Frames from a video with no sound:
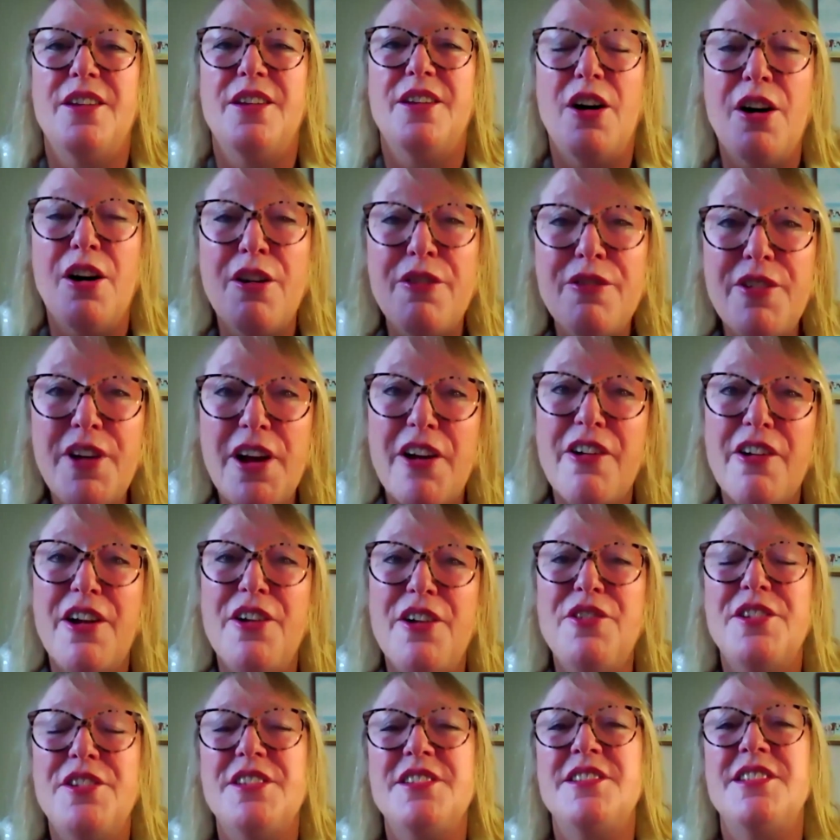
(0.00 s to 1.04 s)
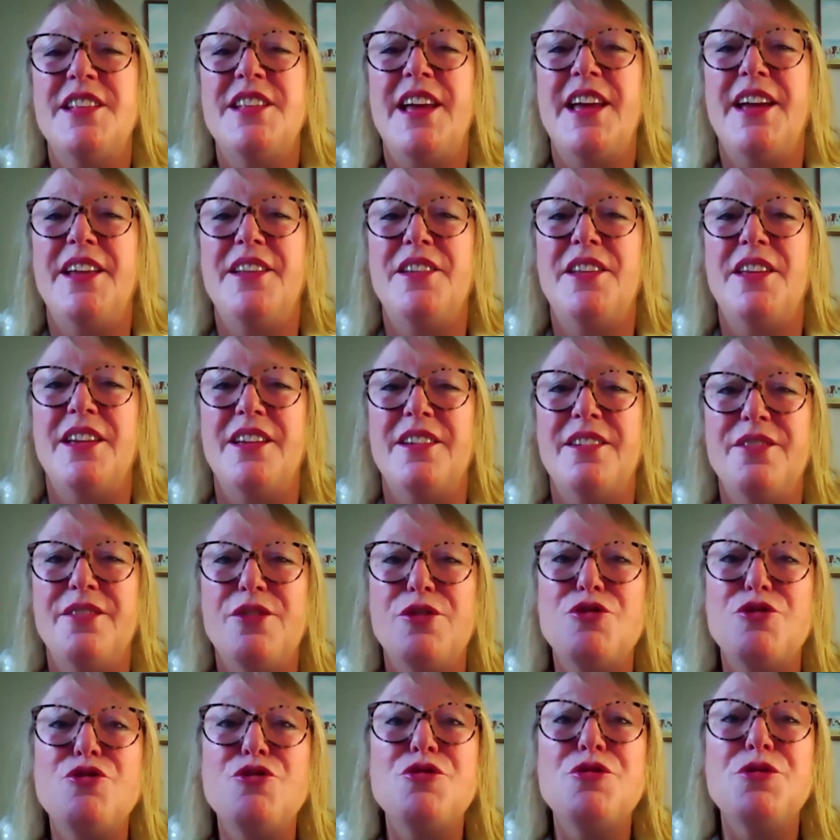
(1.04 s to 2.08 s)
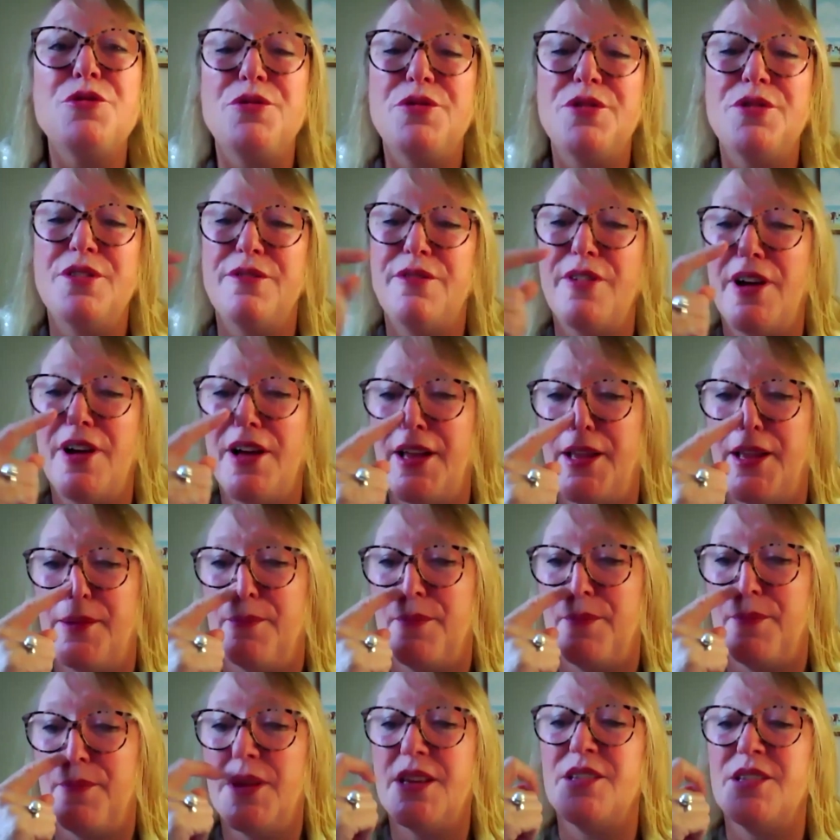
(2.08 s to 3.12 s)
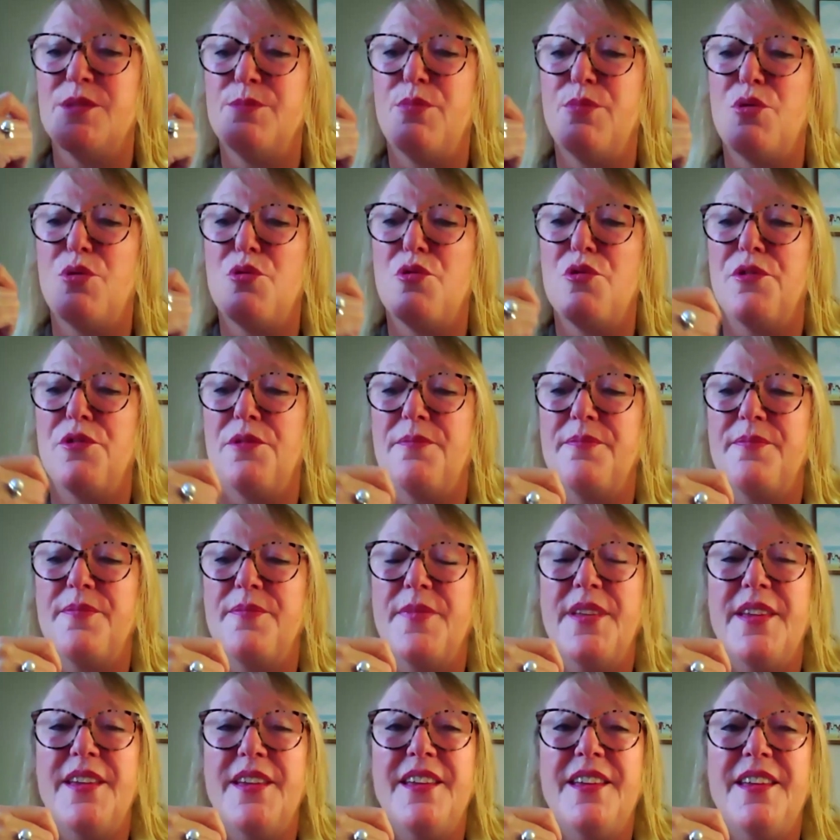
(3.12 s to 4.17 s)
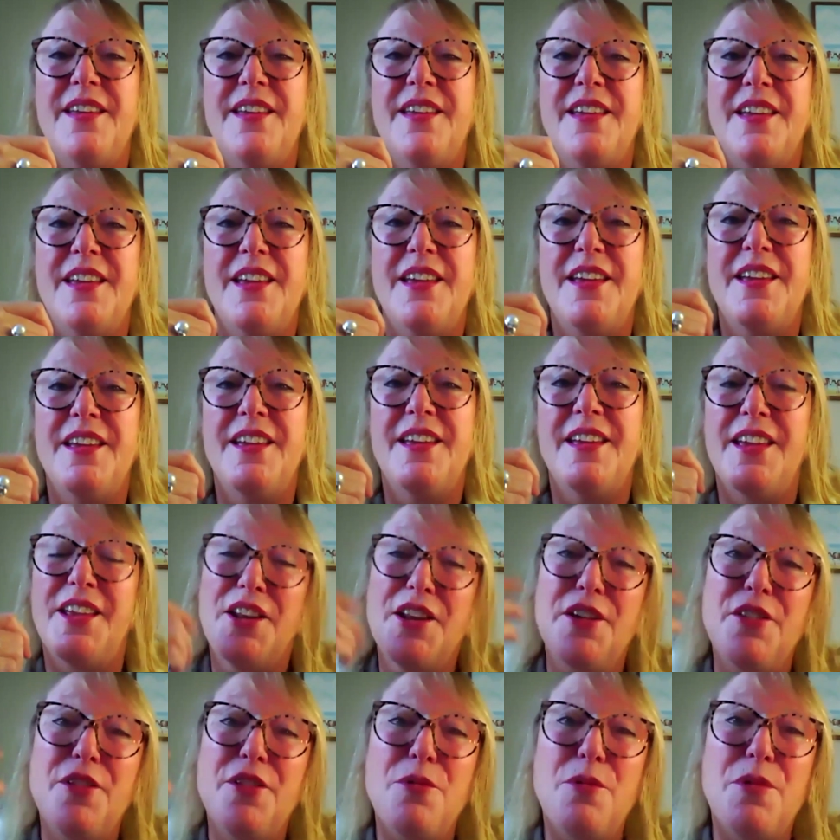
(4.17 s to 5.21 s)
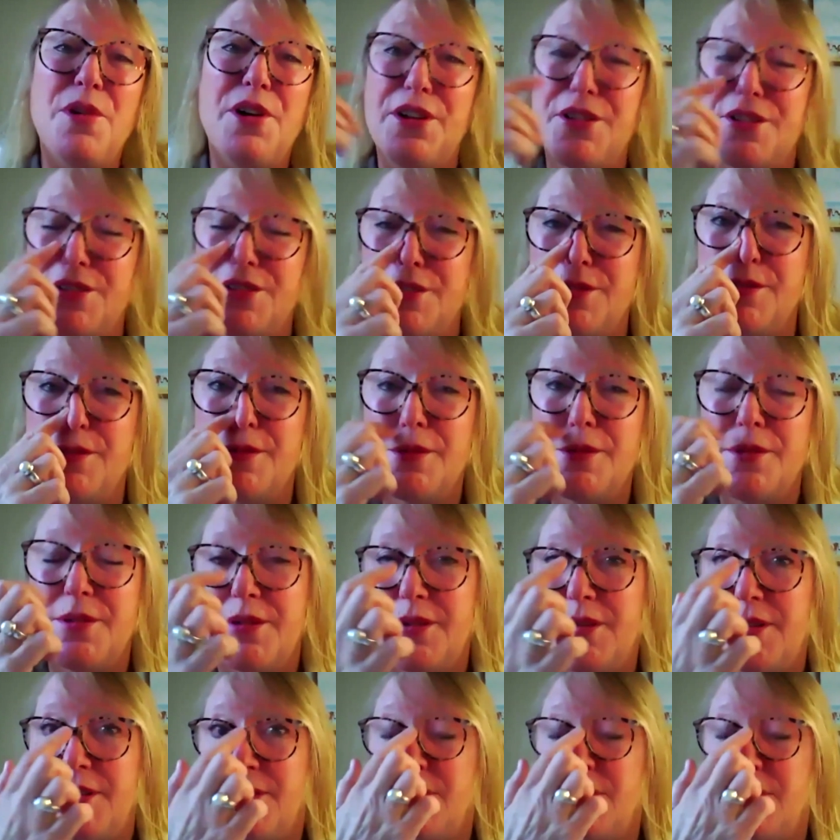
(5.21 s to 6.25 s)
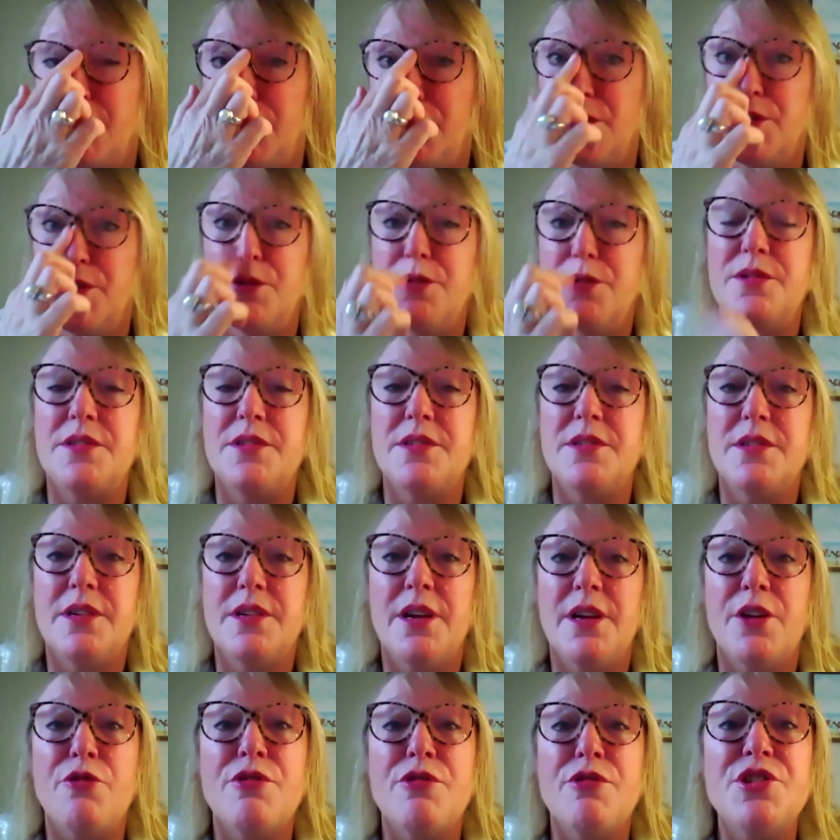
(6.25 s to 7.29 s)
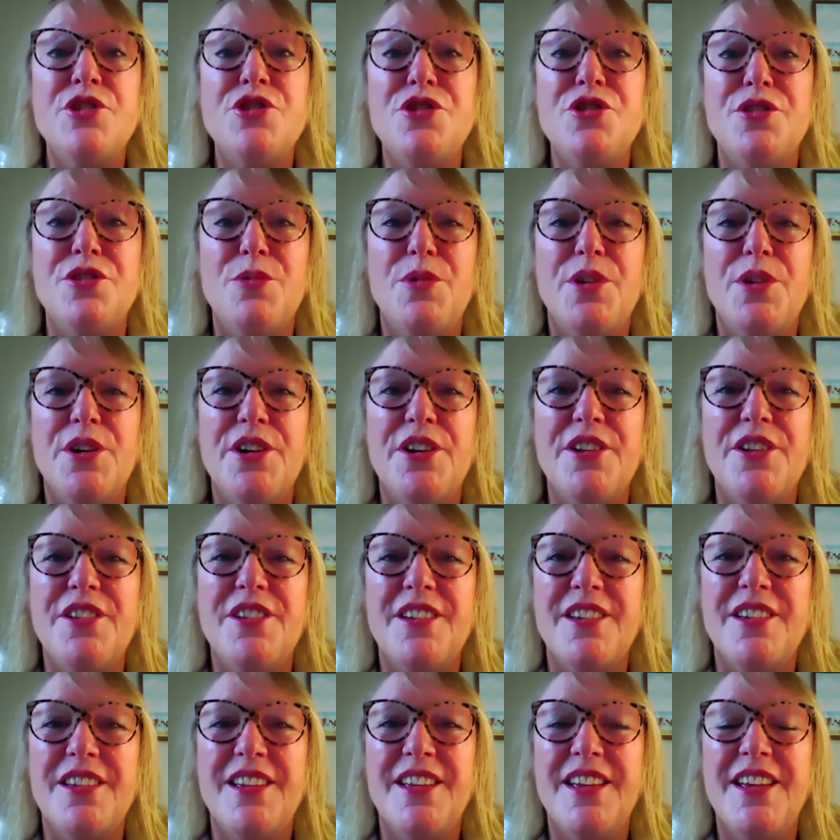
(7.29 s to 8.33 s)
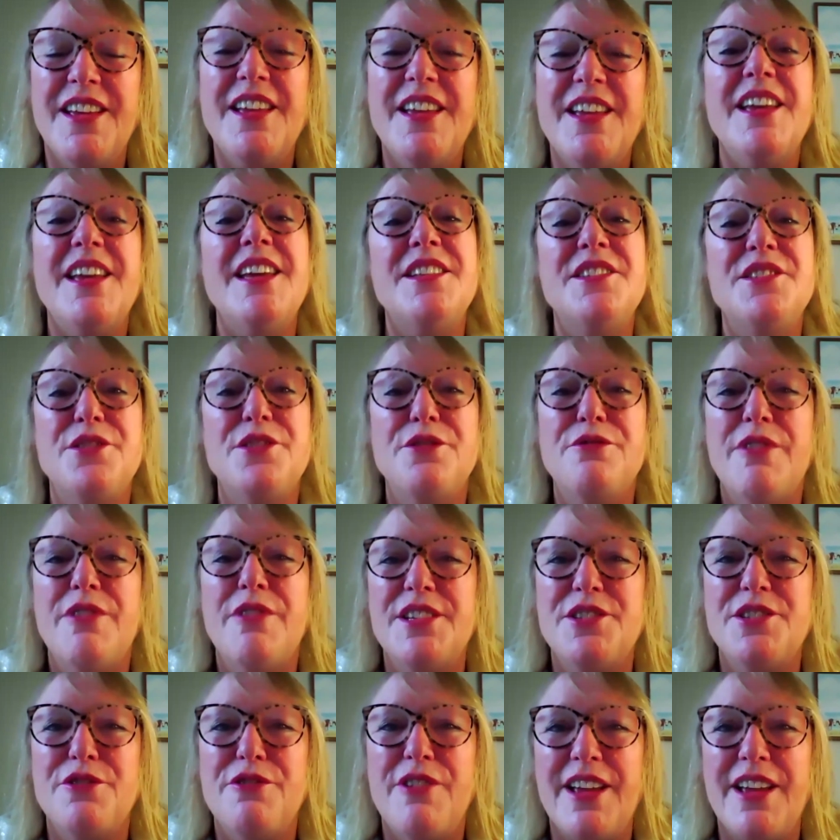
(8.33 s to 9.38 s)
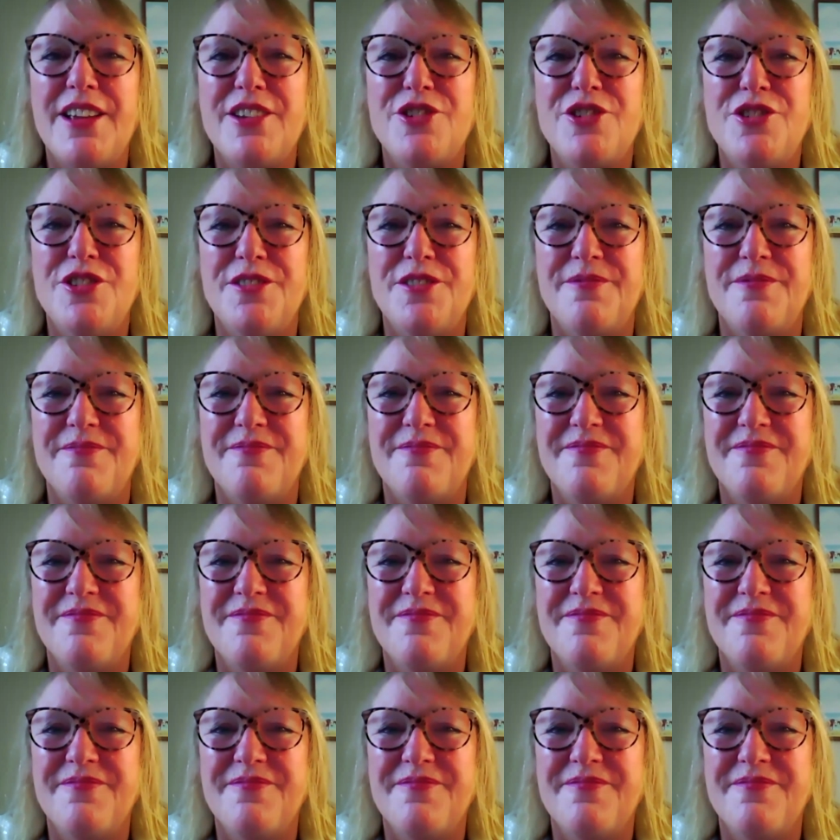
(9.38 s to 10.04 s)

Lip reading: of our understanding, the true divine, is born. In other words, to use a Christian word, it's a resurrection.